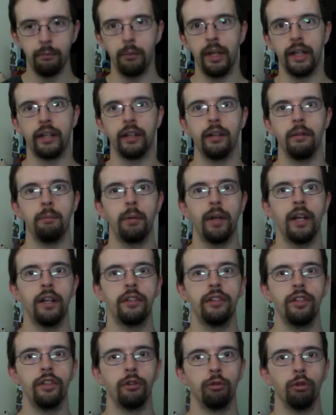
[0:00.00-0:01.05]
But
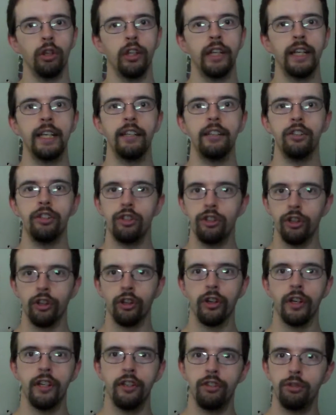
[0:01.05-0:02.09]
compared to the really
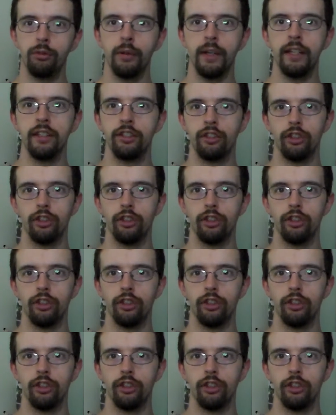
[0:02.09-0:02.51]
sugary, sweet,